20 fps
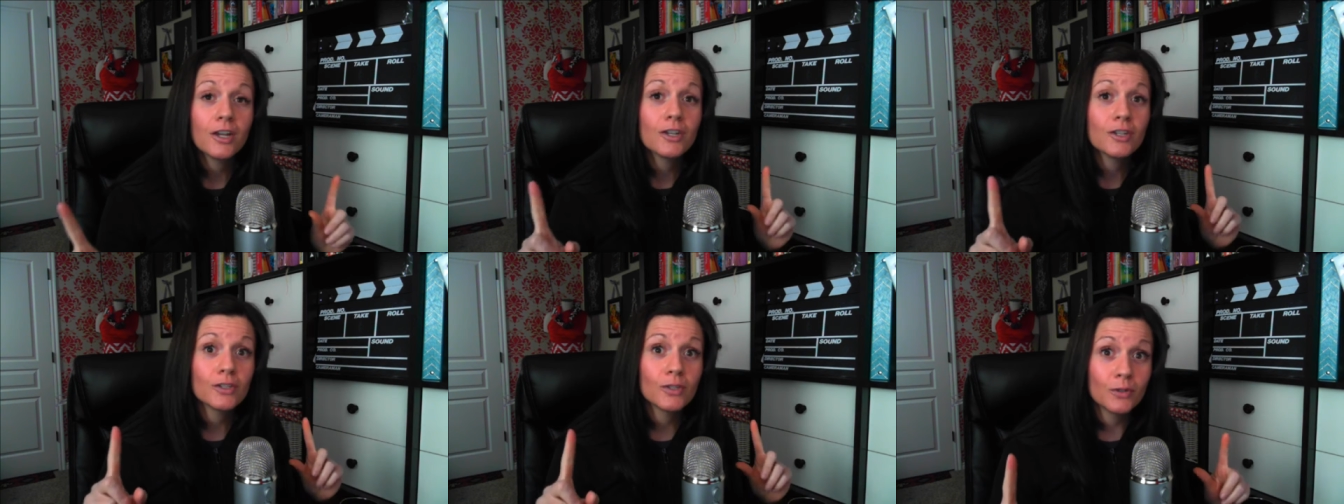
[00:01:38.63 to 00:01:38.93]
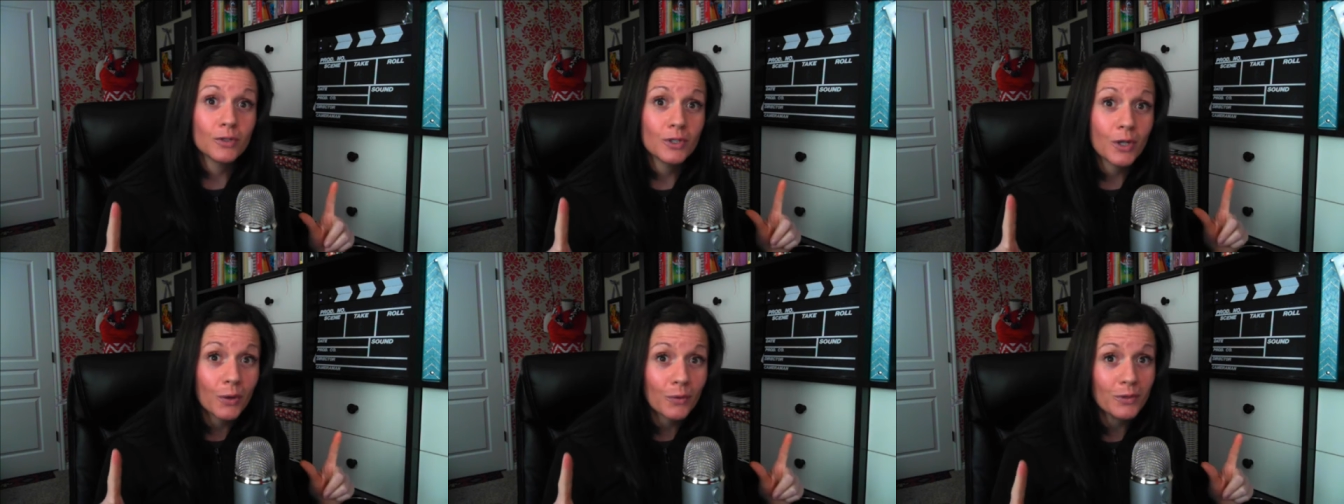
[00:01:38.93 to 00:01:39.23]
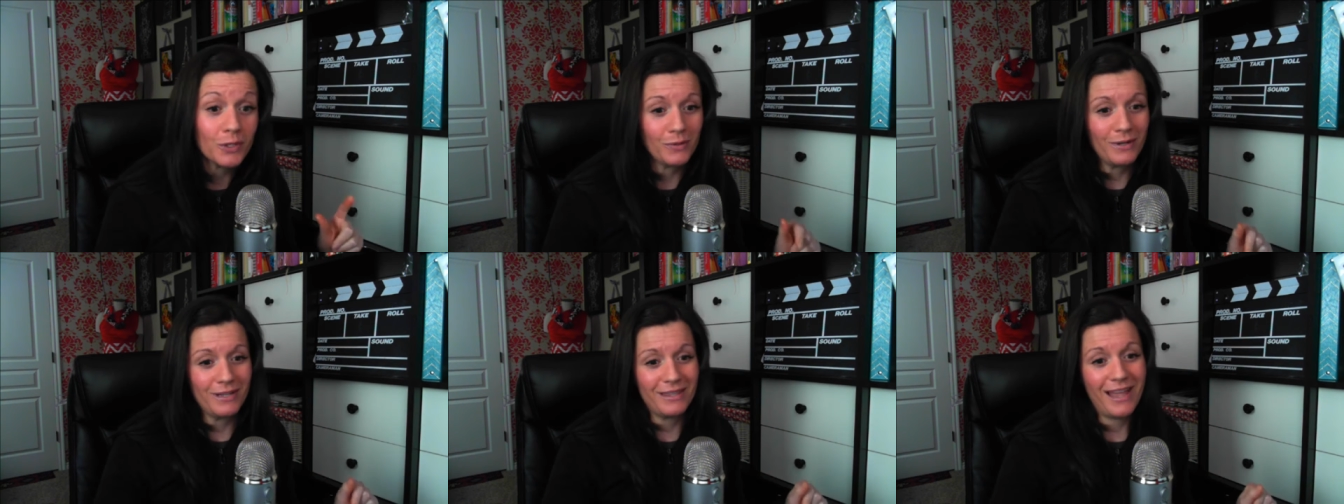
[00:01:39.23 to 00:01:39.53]
So
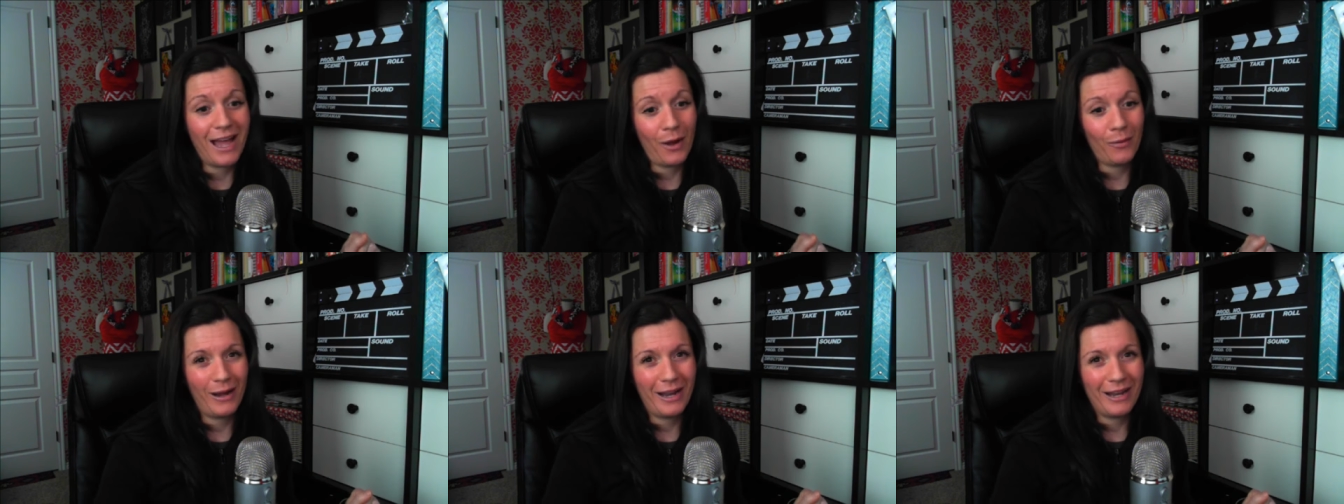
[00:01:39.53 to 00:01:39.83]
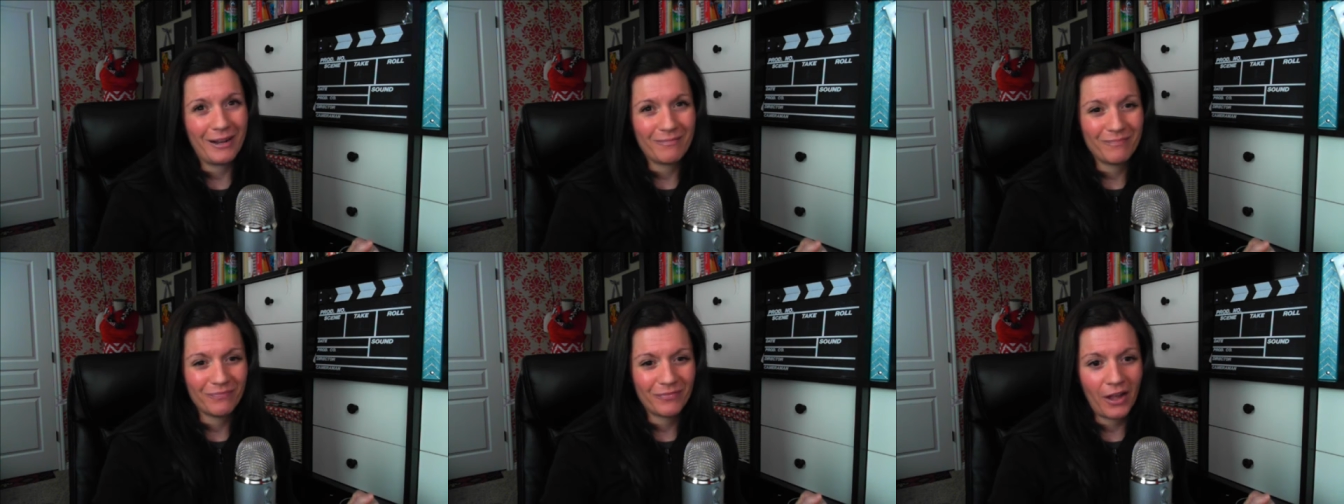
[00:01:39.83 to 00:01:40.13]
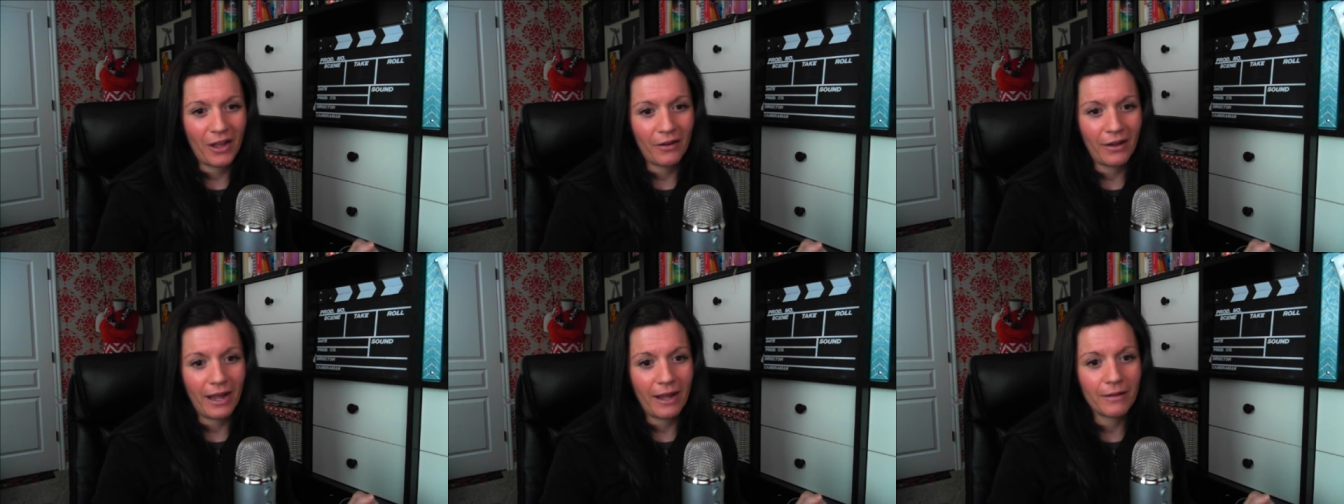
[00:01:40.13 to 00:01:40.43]
don't do it that way.
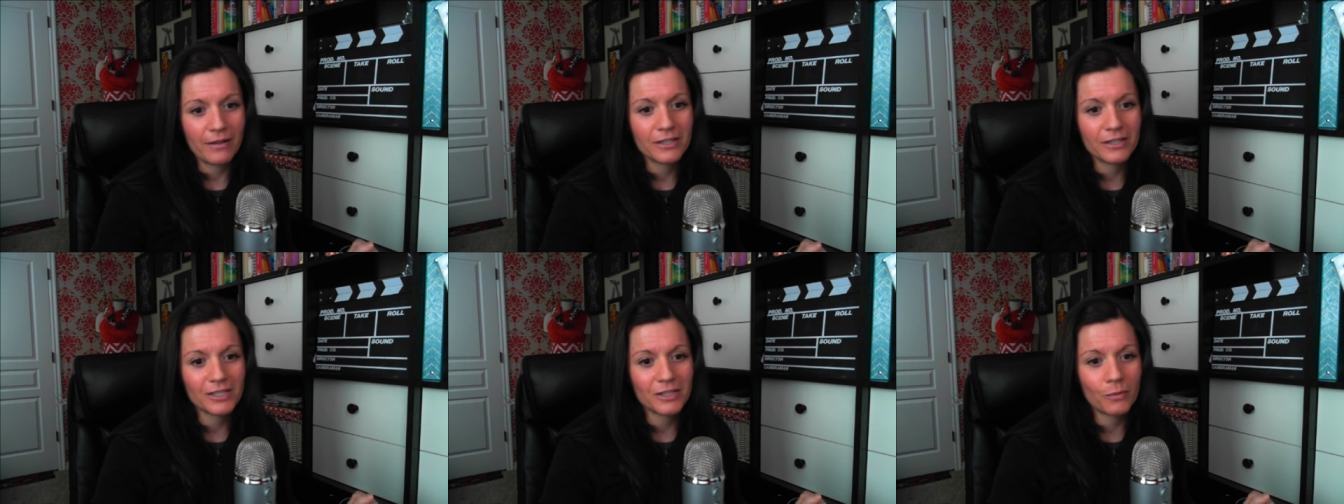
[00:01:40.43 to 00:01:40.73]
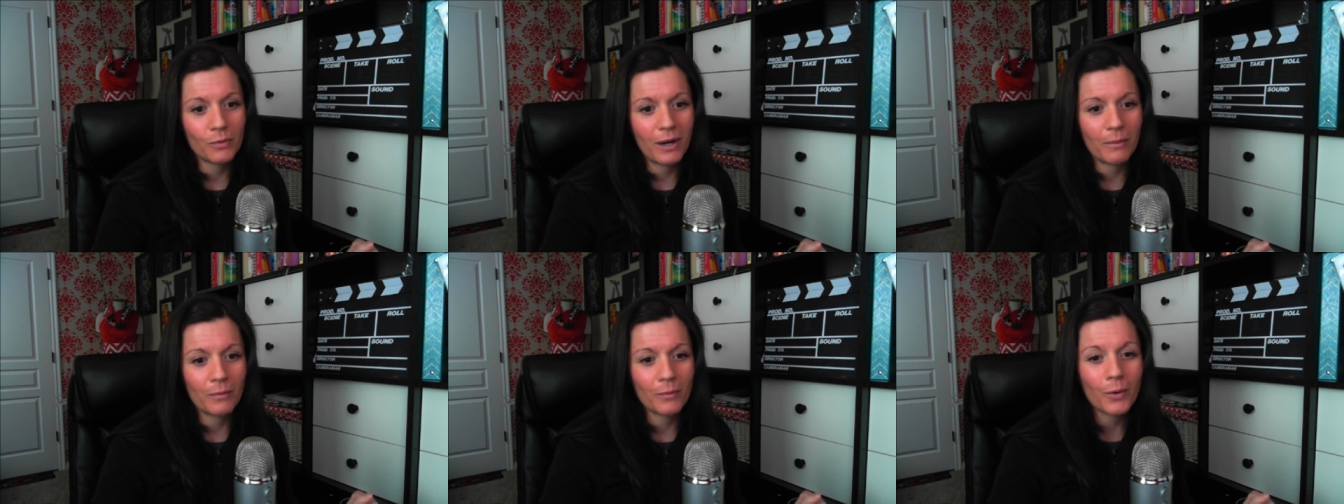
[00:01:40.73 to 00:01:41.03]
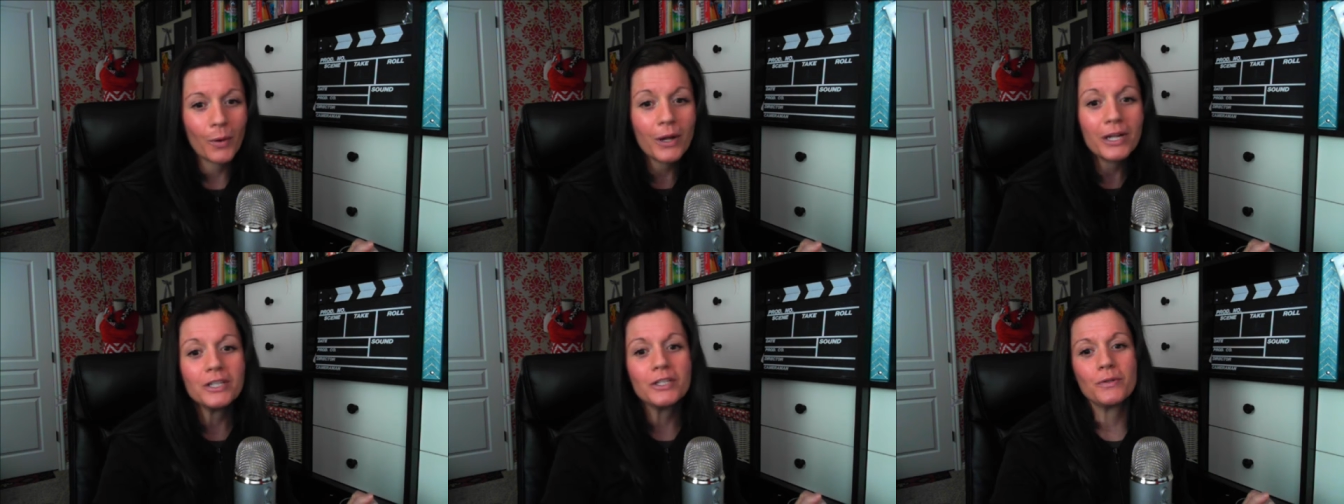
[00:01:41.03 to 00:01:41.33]
Okay, so what I'm
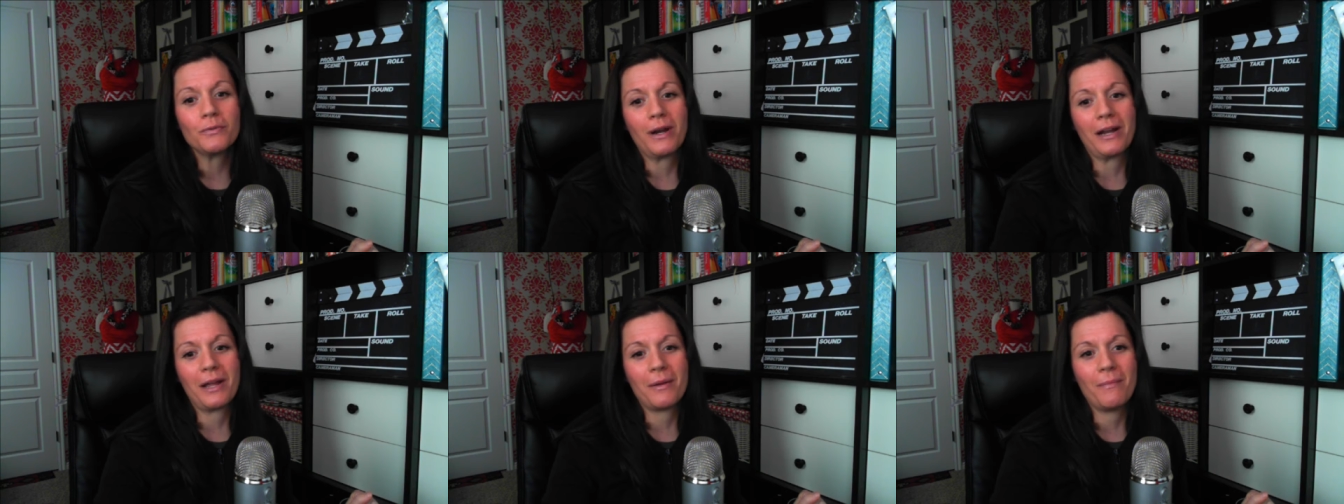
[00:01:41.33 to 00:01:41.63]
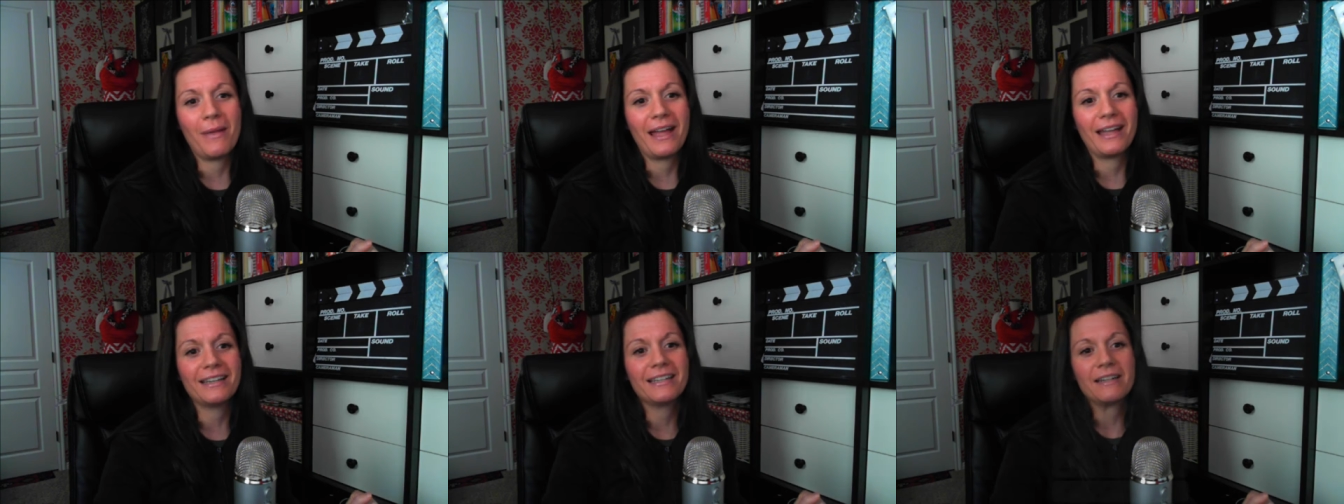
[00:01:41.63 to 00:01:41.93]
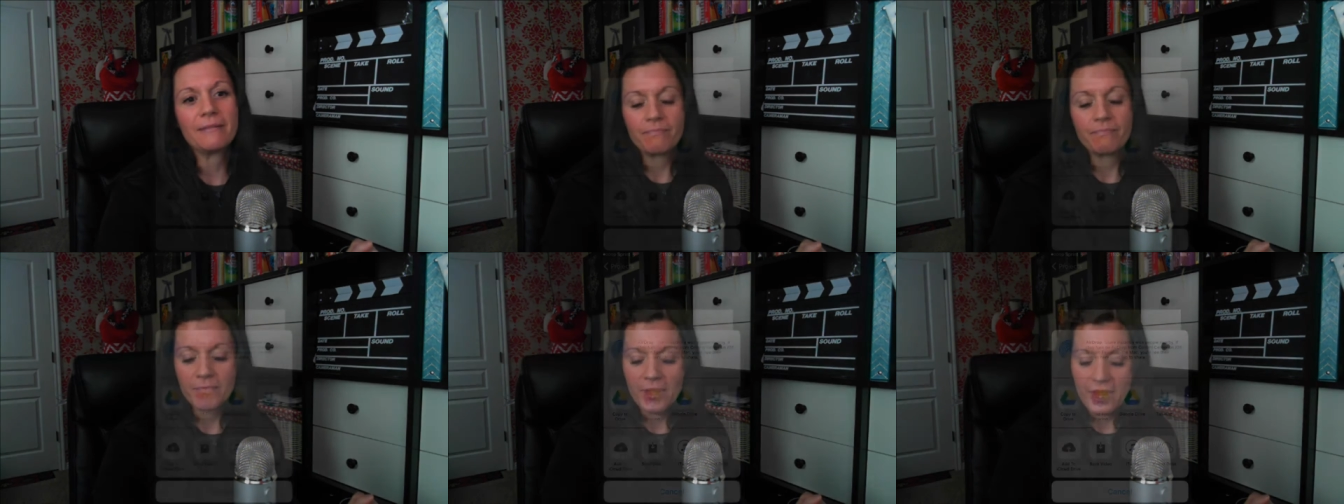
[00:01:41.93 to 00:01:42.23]
going to recommend